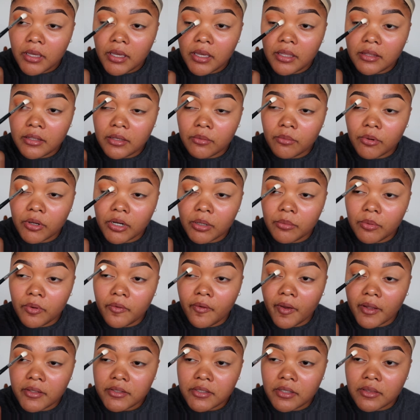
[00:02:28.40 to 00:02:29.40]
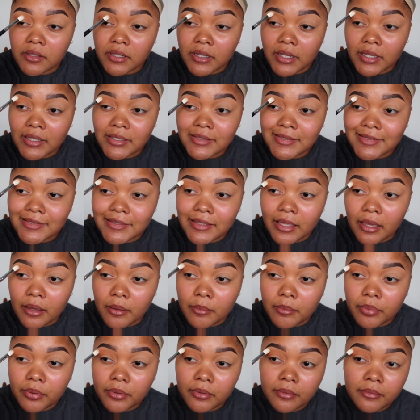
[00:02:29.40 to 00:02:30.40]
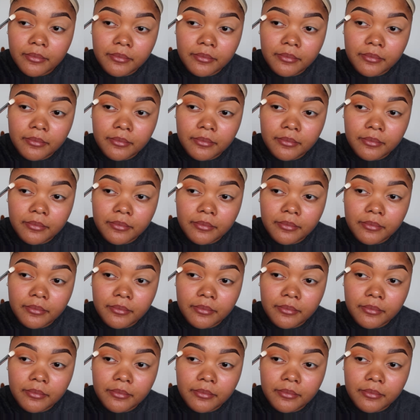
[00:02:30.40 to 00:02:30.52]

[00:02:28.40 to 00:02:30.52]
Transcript: and then we're gonna move on to the next step.